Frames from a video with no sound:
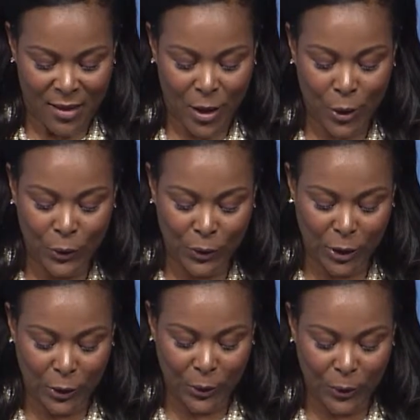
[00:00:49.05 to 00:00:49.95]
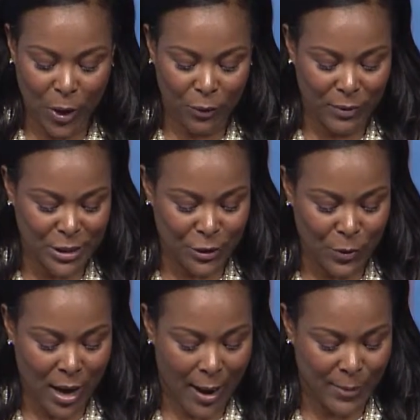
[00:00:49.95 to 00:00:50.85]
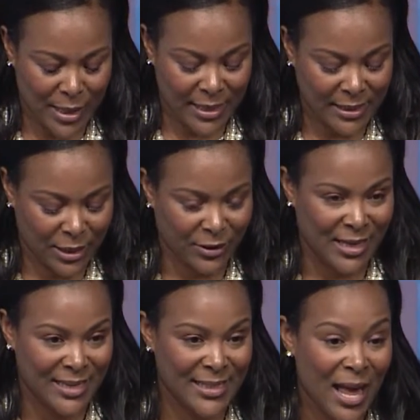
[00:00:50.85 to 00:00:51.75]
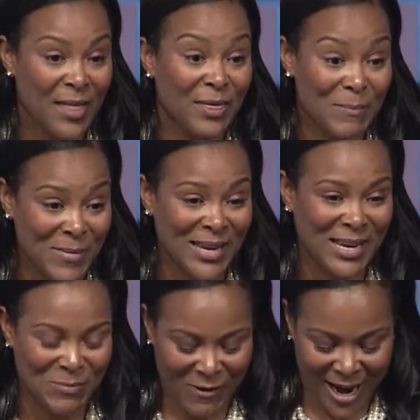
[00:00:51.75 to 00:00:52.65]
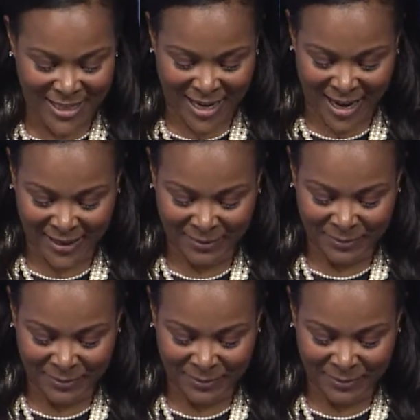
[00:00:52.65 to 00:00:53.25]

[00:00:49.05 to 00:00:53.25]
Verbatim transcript: the Hulu original comedy series, The Mindy Project.